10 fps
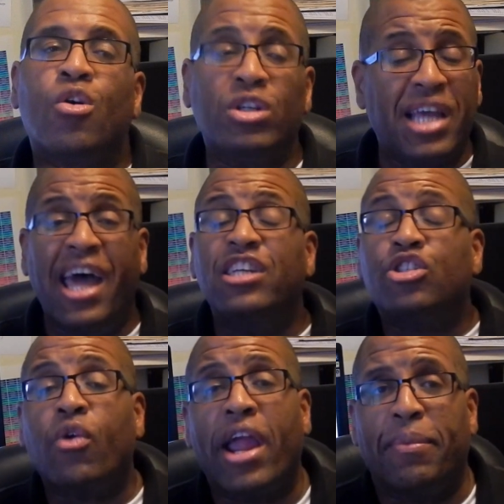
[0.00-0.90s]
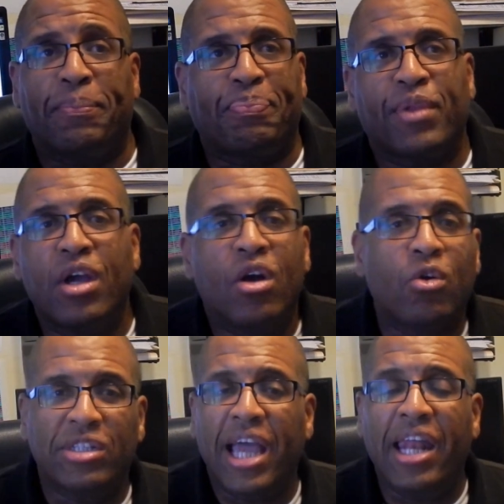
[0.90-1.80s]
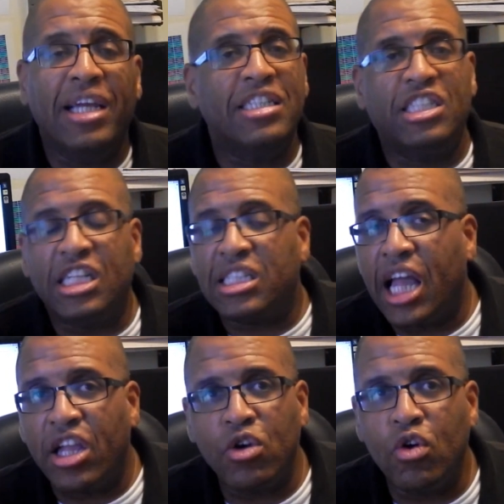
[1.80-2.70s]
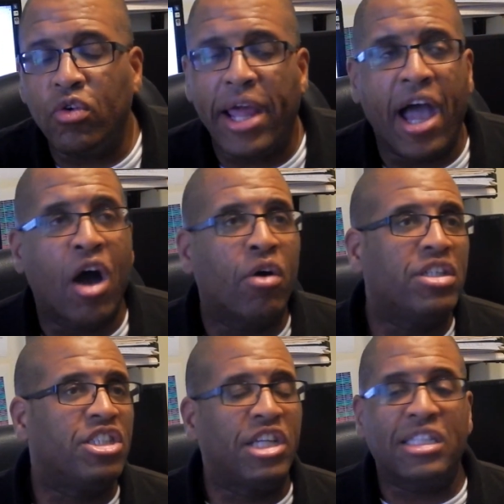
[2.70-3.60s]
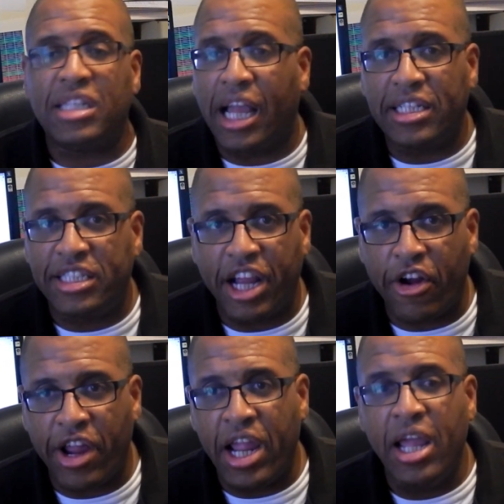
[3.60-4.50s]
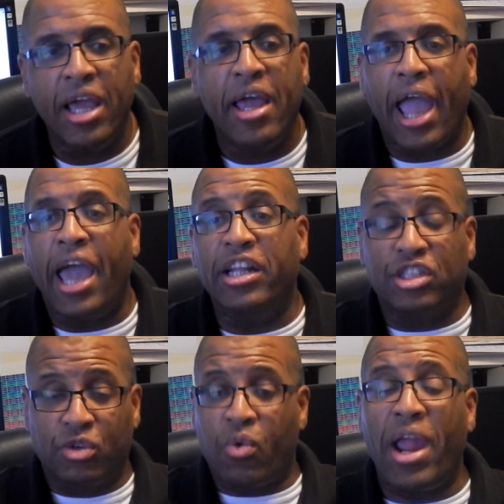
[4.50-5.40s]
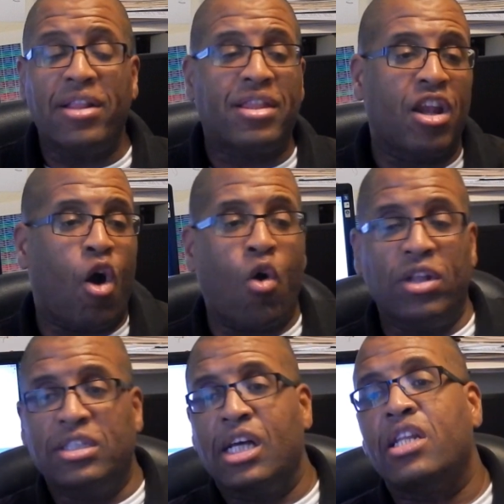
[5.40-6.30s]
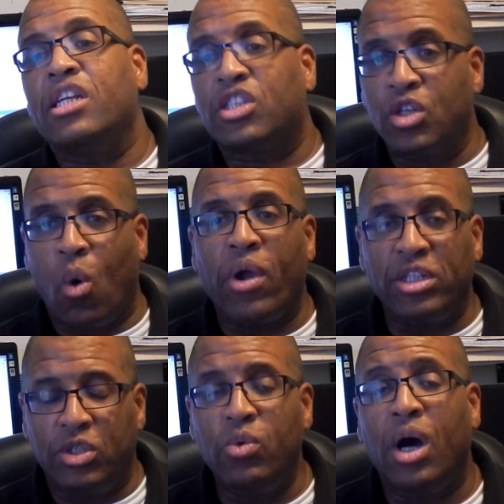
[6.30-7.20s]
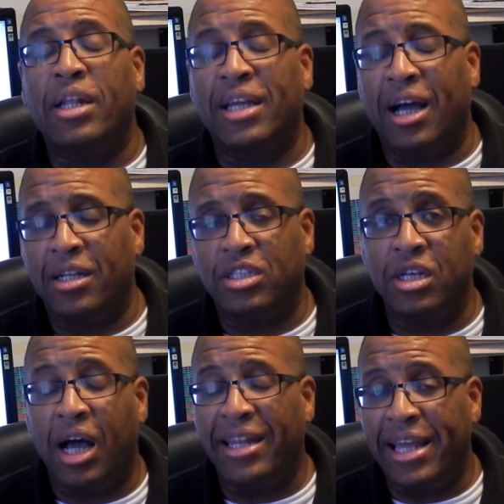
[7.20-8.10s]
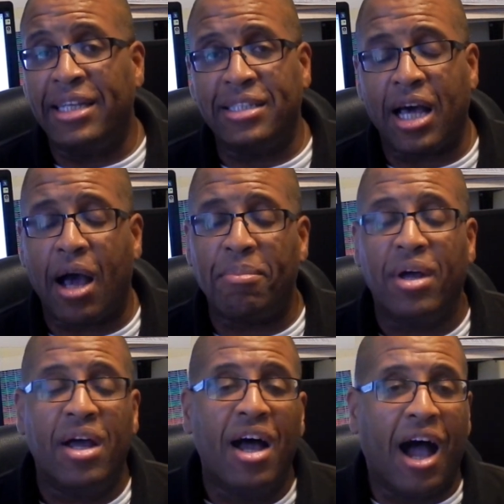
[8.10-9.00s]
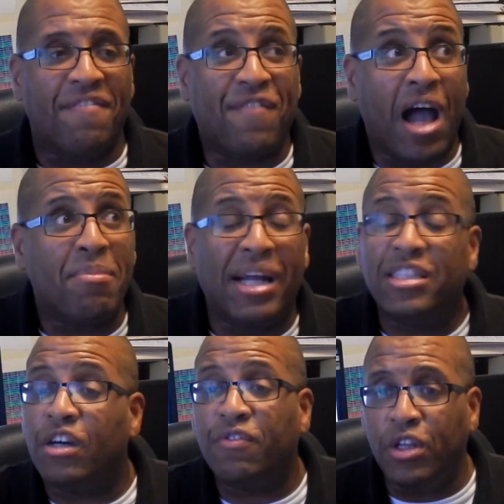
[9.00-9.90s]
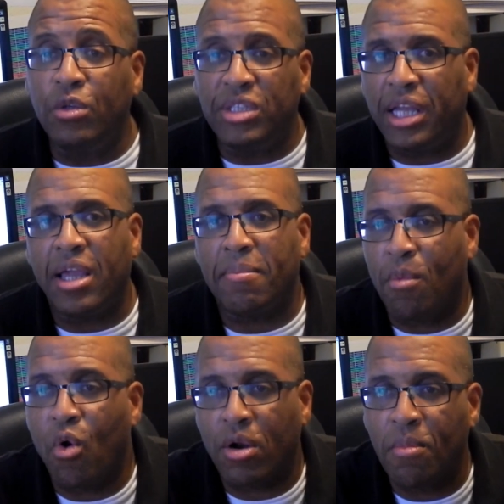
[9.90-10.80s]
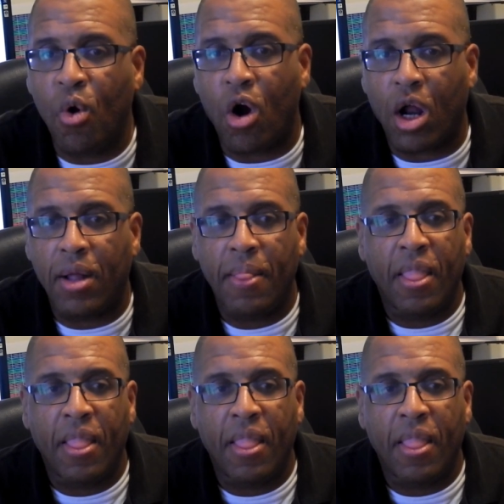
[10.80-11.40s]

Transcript: Cortana is great. Cortana is just like Google now. It's just like Siri, and it's great that all of a sudden it's going to a desktop. I find myself using it more and more.